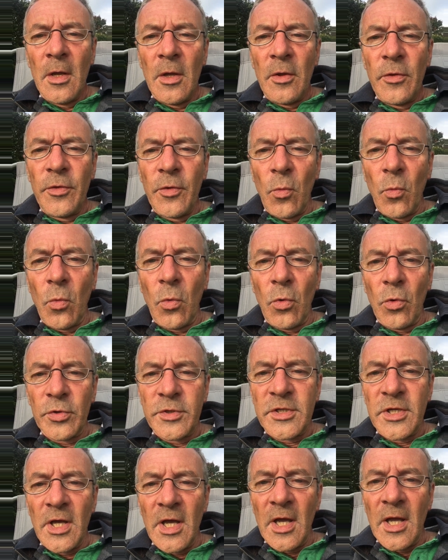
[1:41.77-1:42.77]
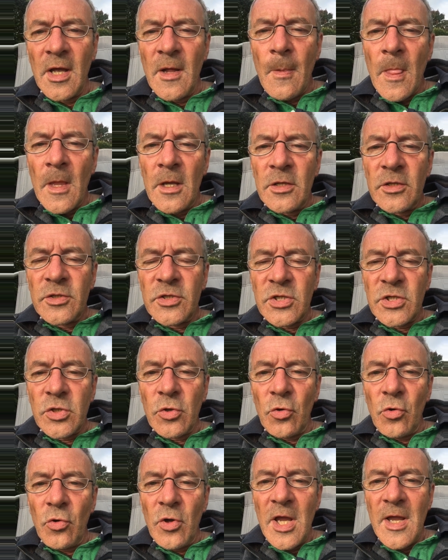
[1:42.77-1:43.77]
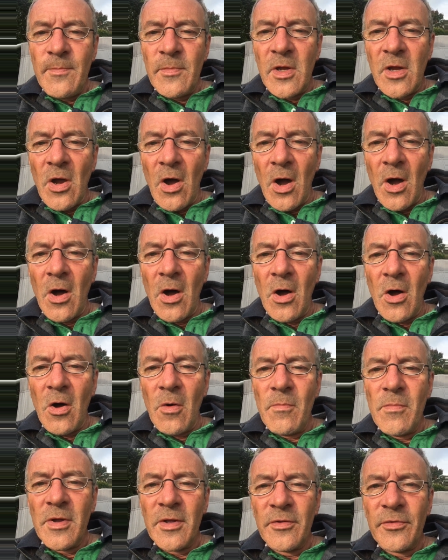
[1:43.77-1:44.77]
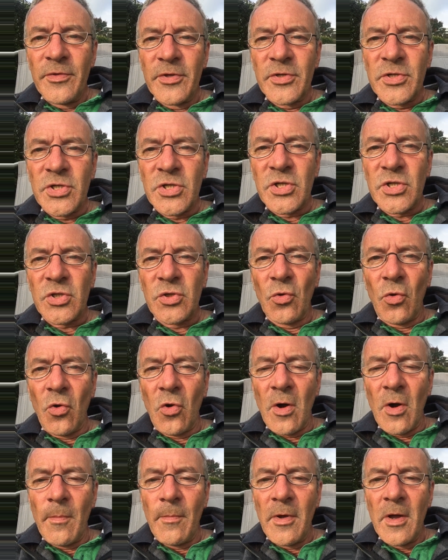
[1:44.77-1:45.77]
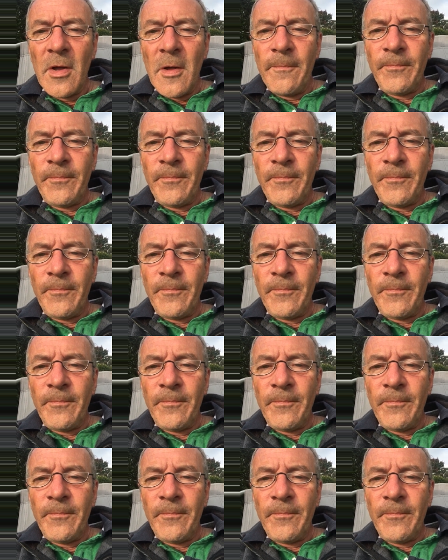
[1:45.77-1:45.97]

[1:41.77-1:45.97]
the water, saw him calm the storm.